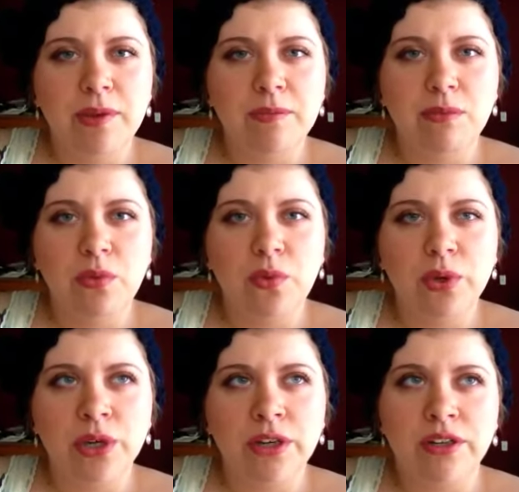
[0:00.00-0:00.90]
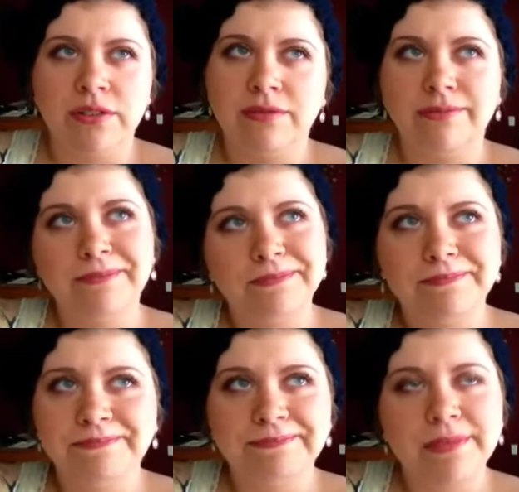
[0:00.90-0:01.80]
more,
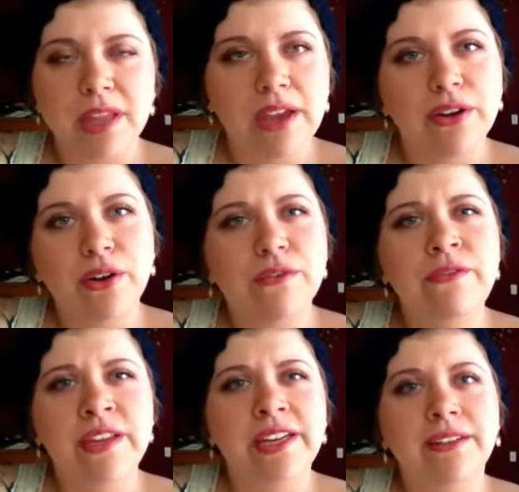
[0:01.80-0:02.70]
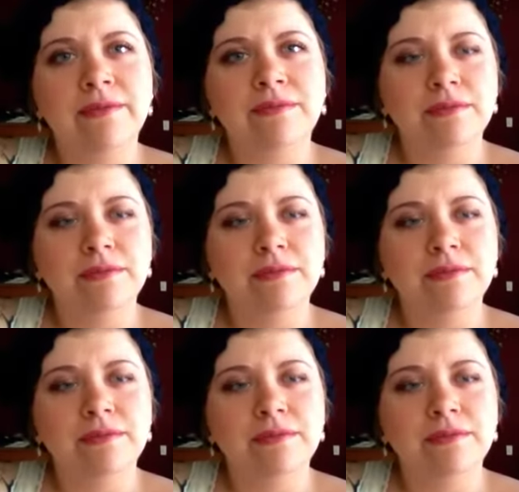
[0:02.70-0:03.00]
I don't know, fitting.